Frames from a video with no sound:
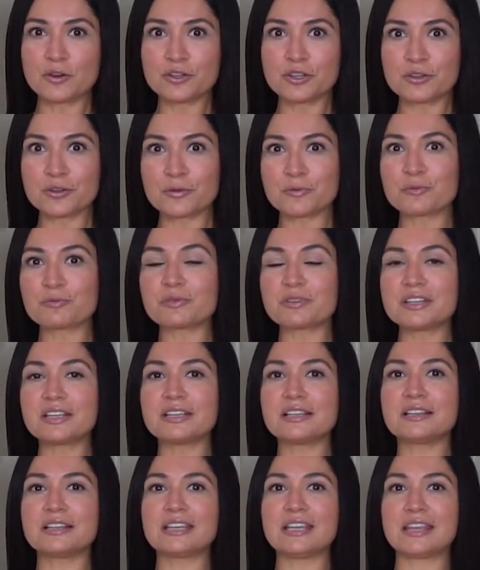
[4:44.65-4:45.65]
You're
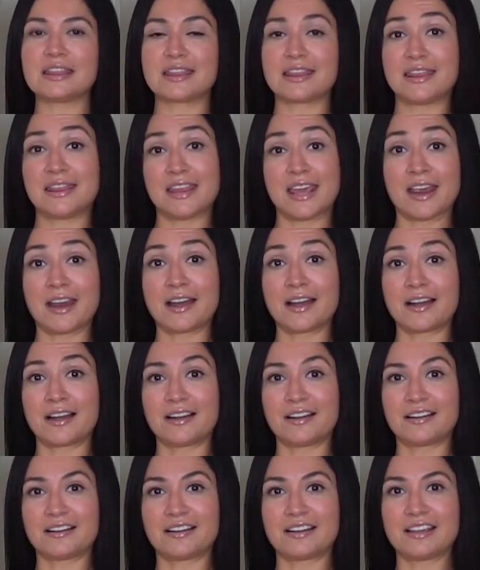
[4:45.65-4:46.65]
really
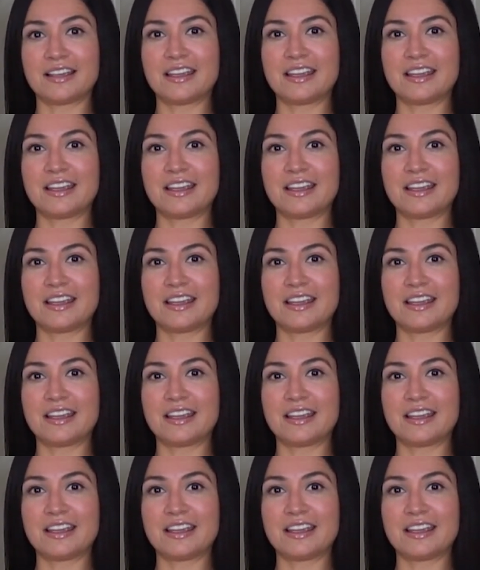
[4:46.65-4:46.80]
there.